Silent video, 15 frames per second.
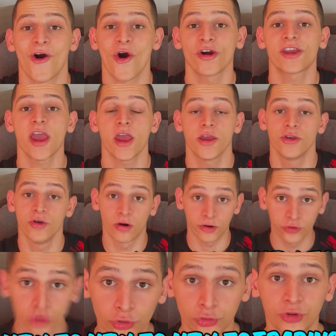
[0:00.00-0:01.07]
Okay, you're
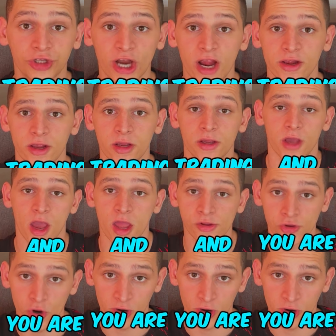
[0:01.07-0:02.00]
new to trading and